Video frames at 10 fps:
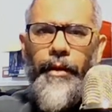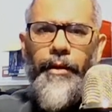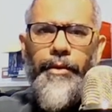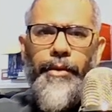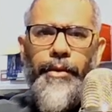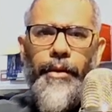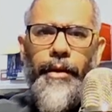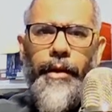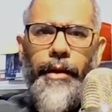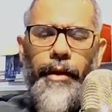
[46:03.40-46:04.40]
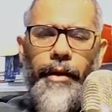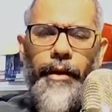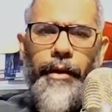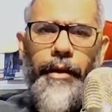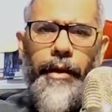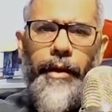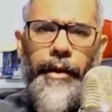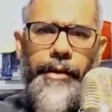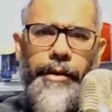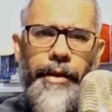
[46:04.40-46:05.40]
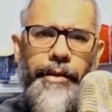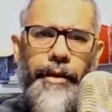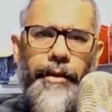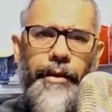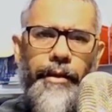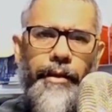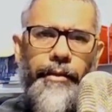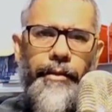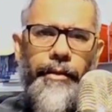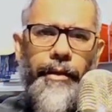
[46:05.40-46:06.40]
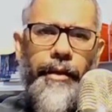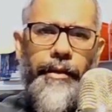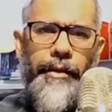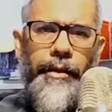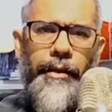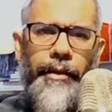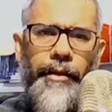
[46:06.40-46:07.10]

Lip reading: So as I said that in